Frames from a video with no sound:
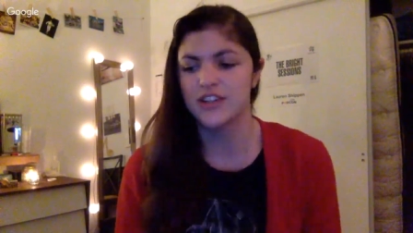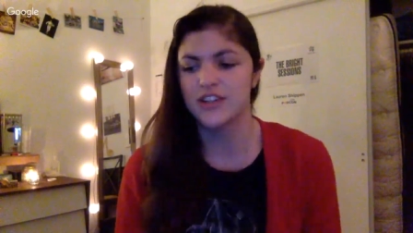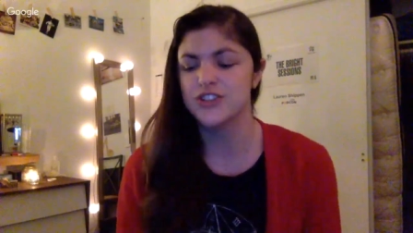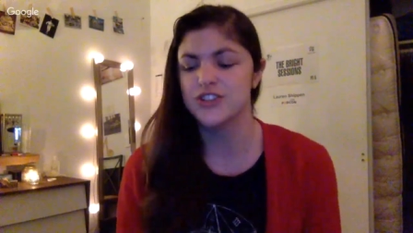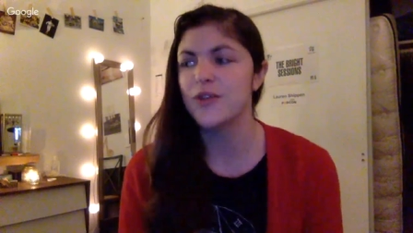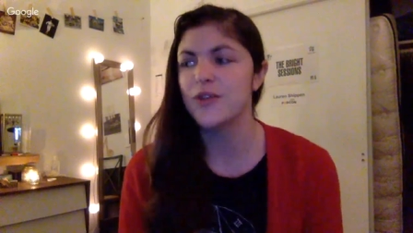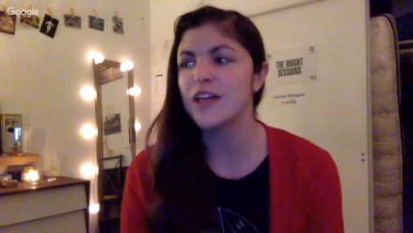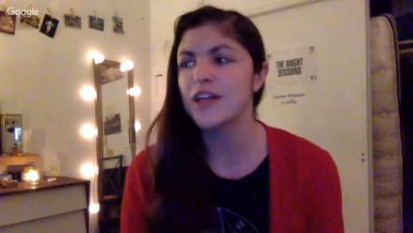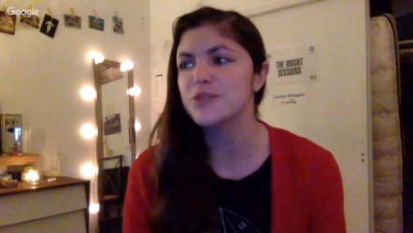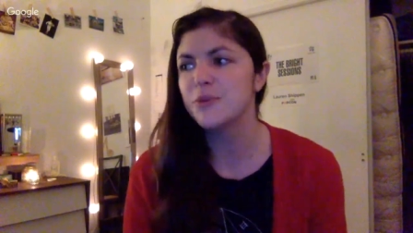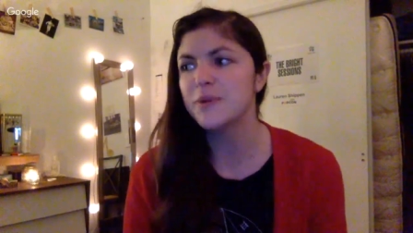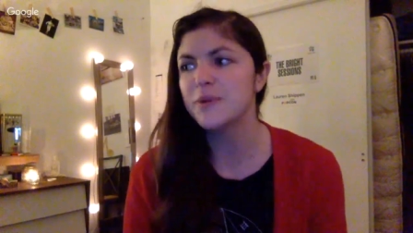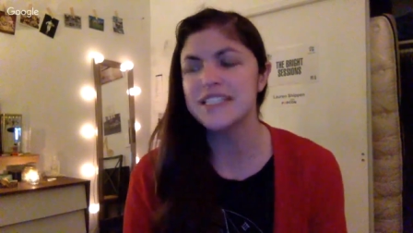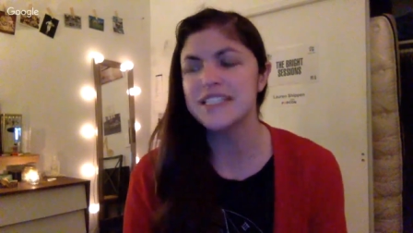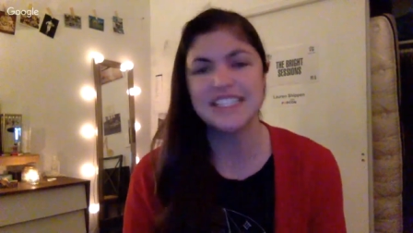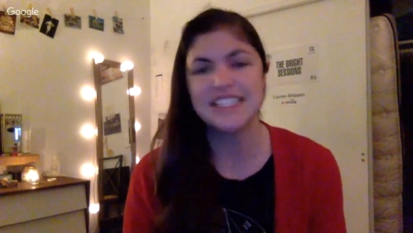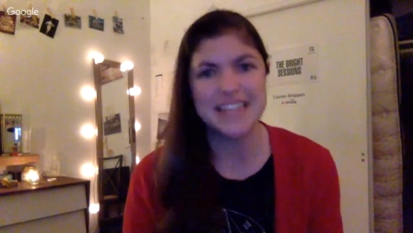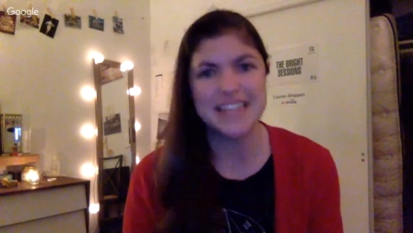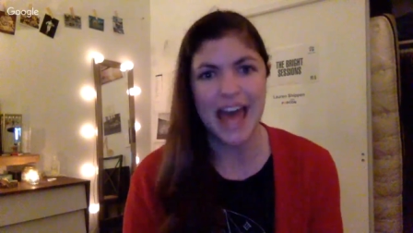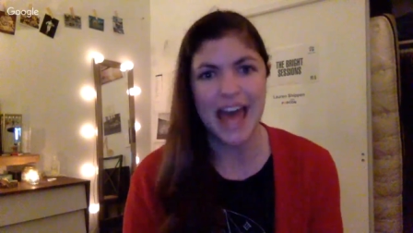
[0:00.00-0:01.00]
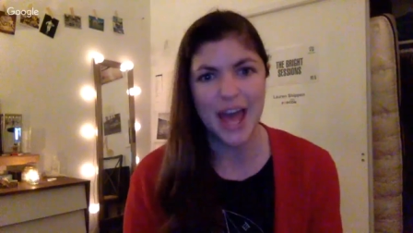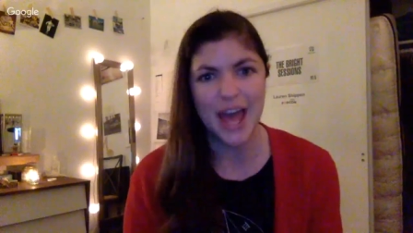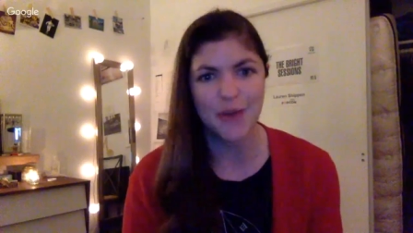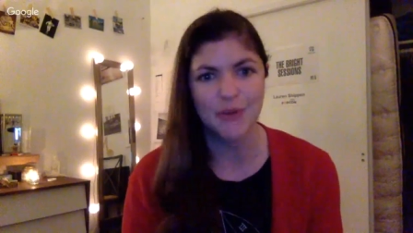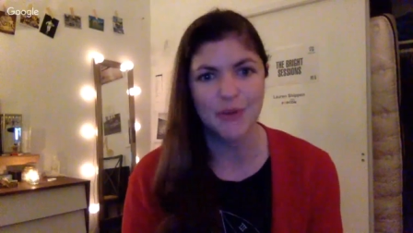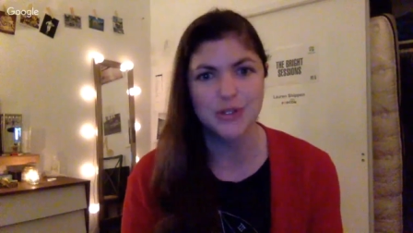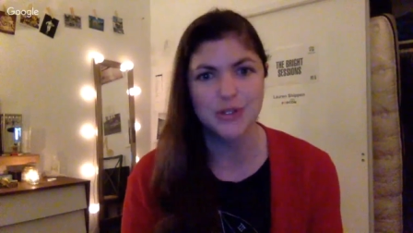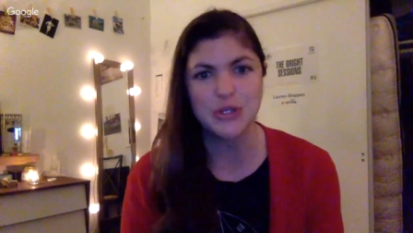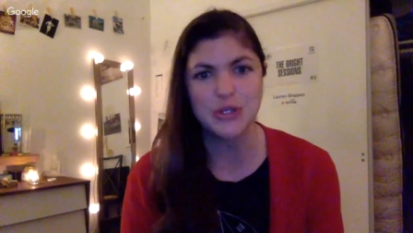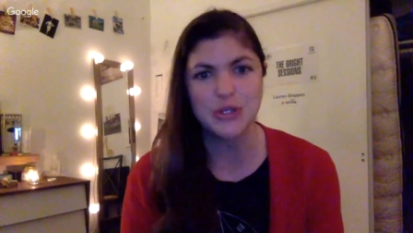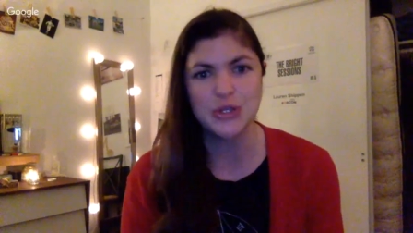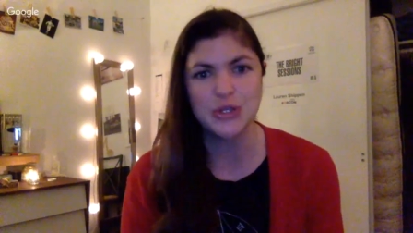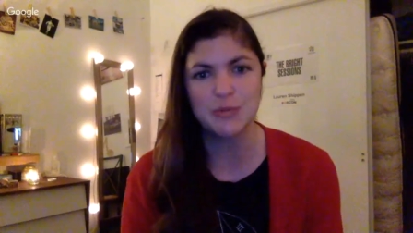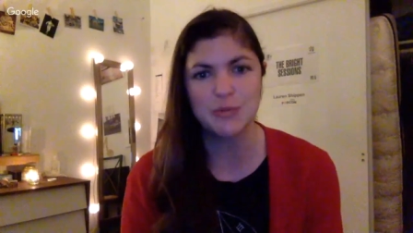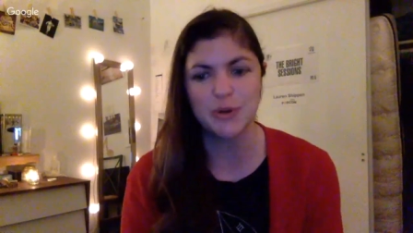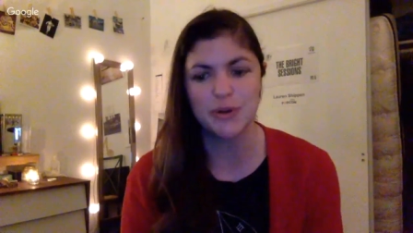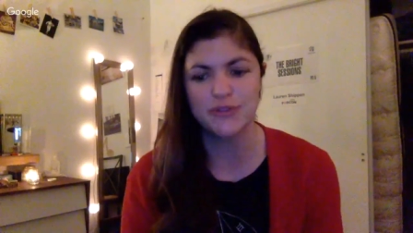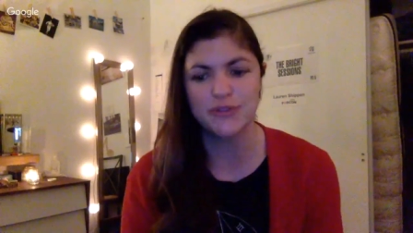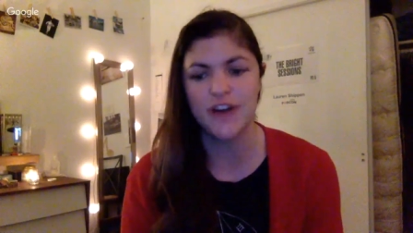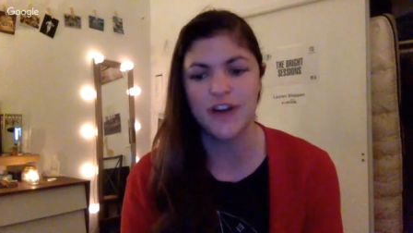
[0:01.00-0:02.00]
So that's what we did today, which is
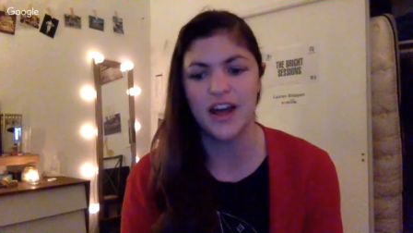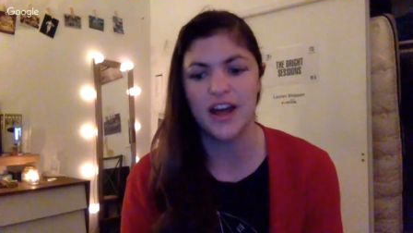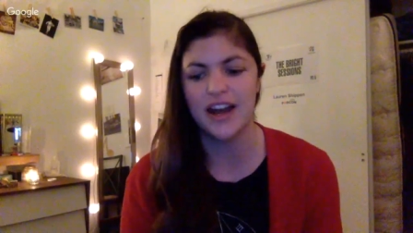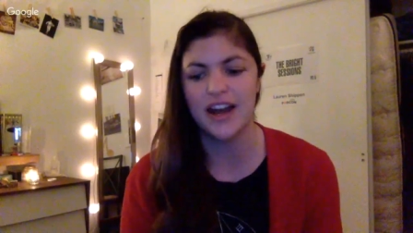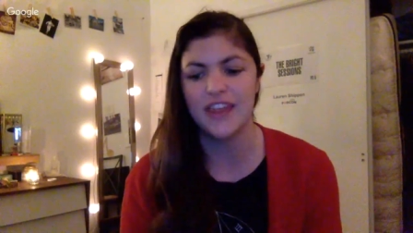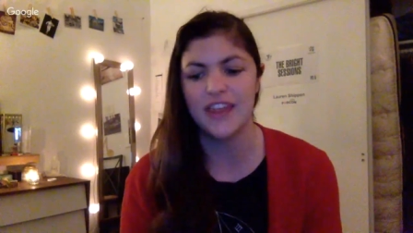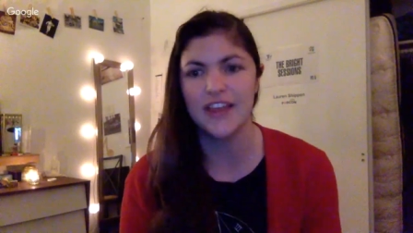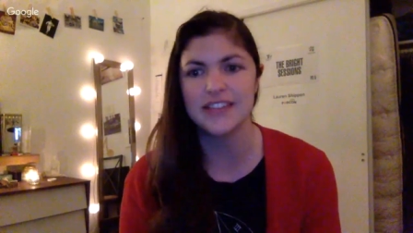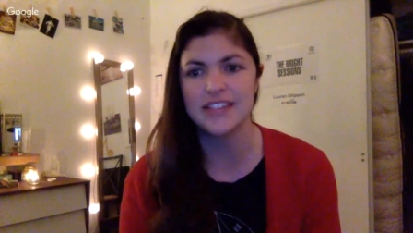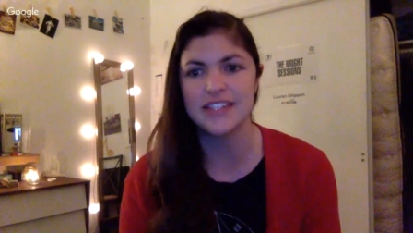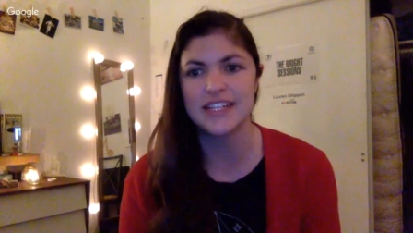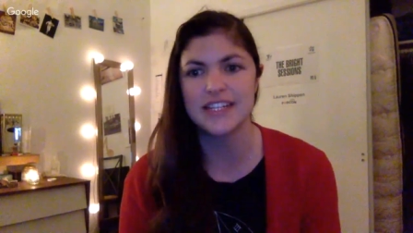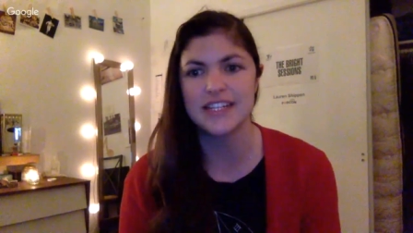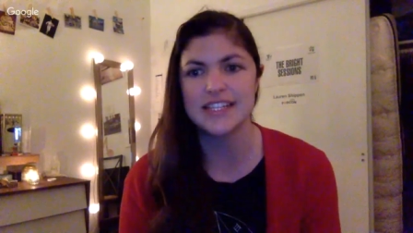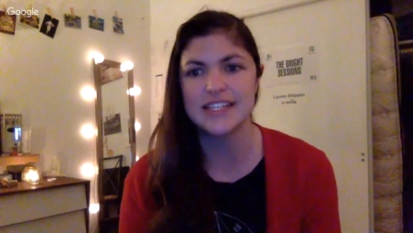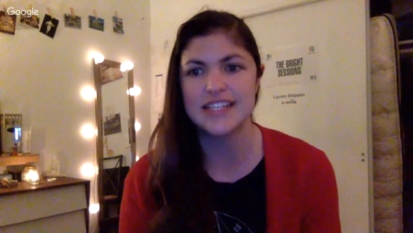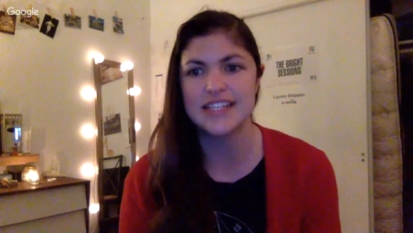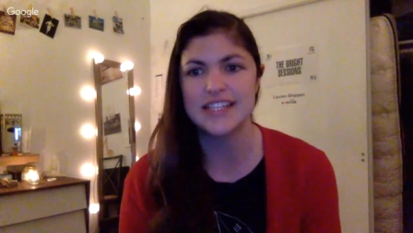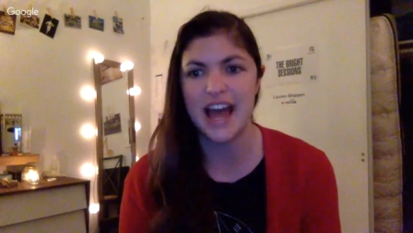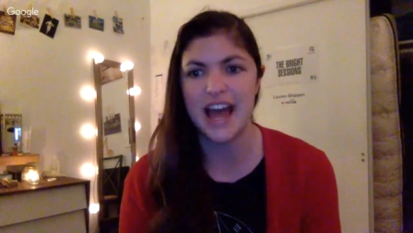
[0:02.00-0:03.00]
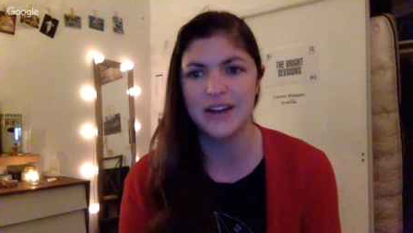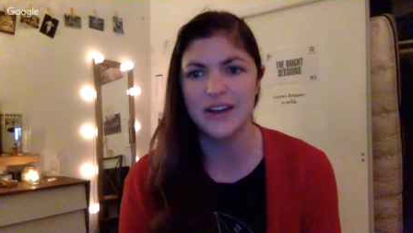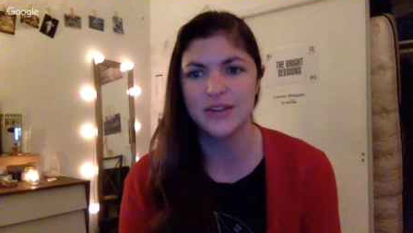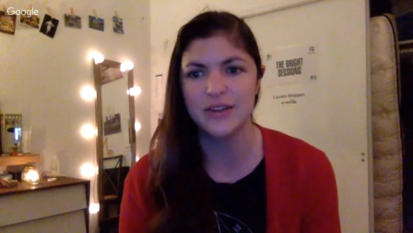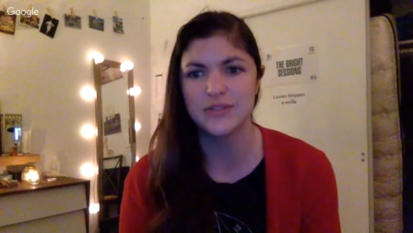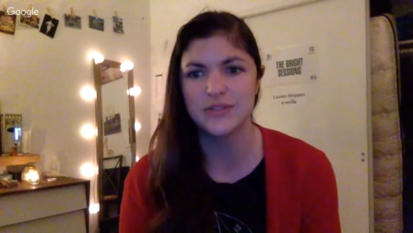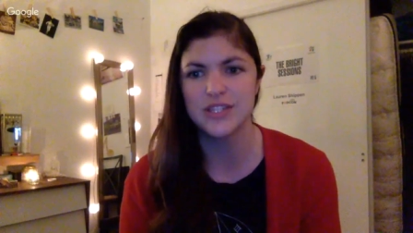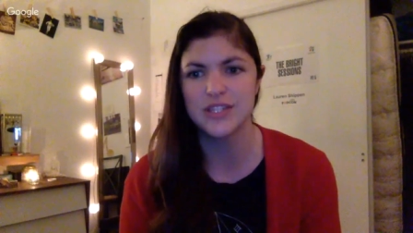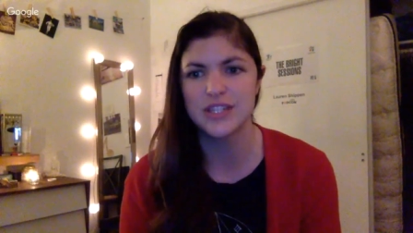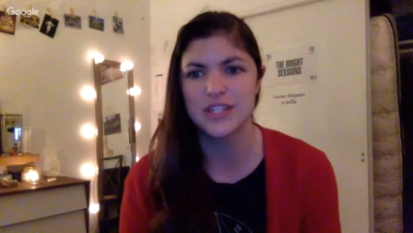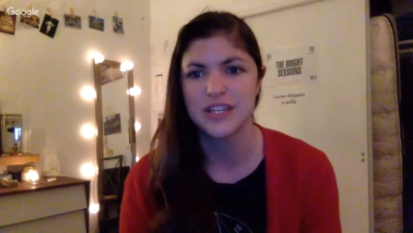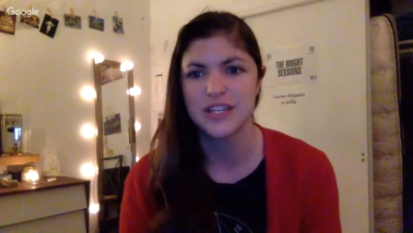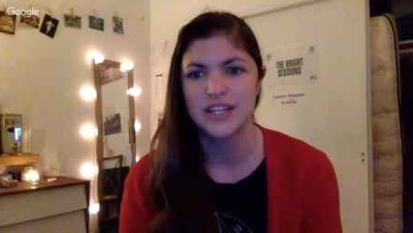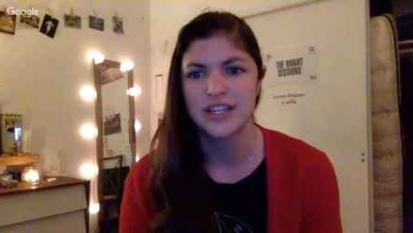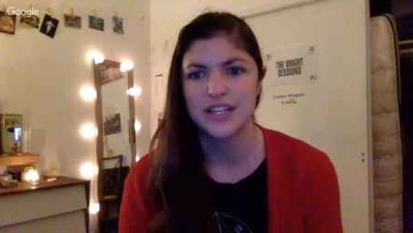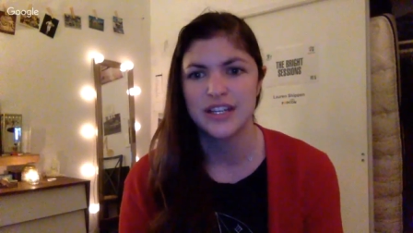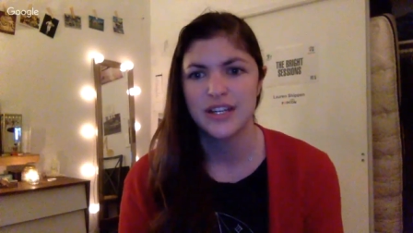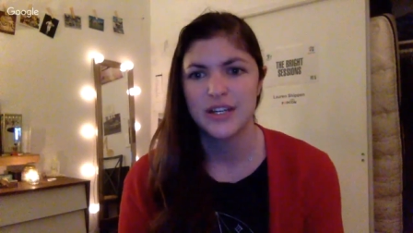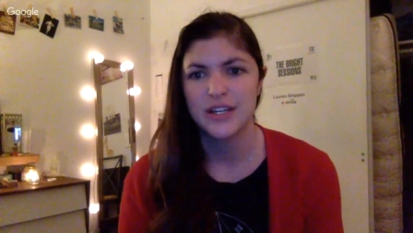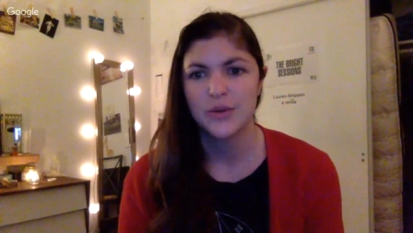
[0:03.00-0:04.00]
super fun. And I think it's going to sound
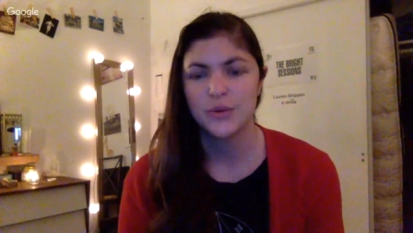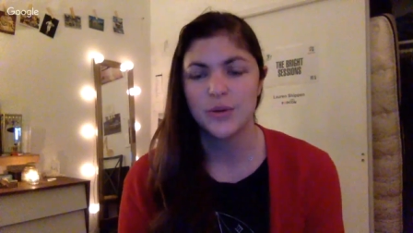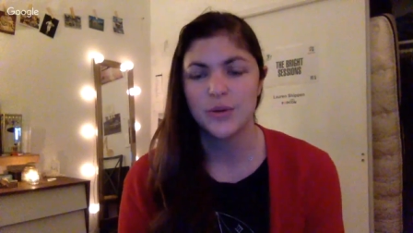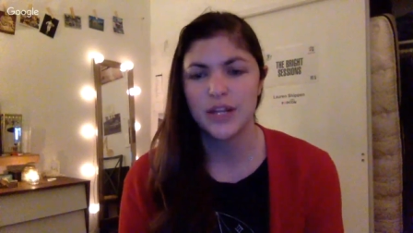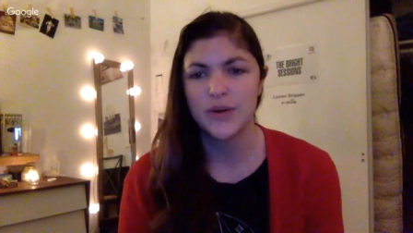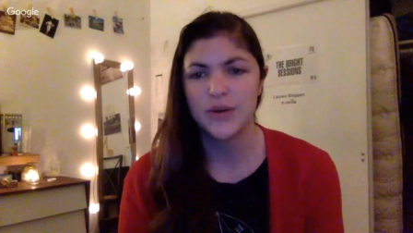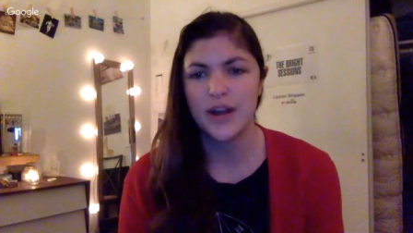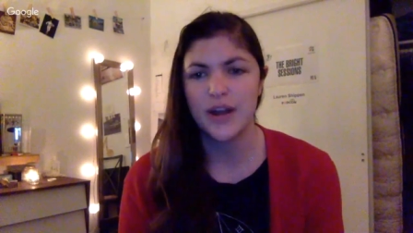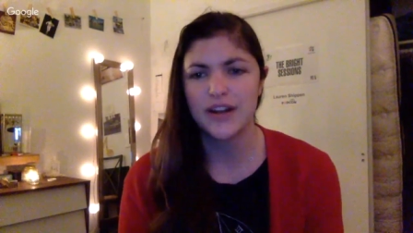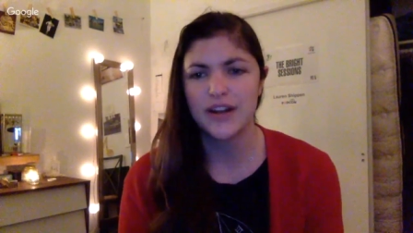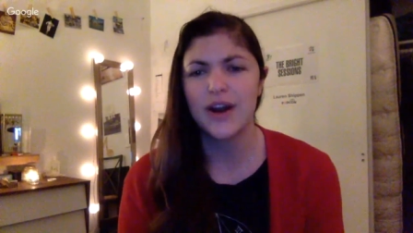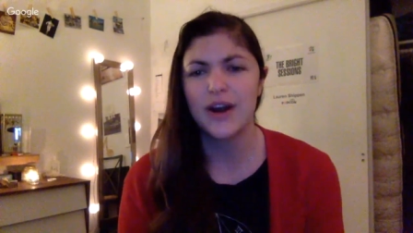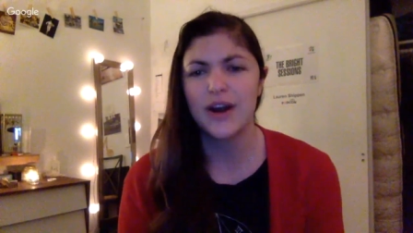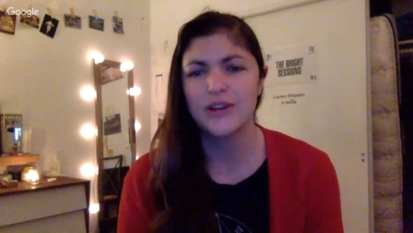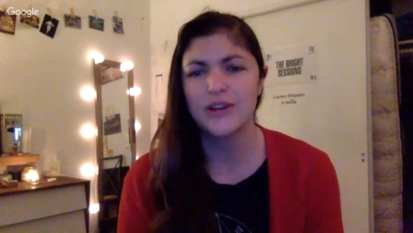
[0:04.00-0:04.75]
really great.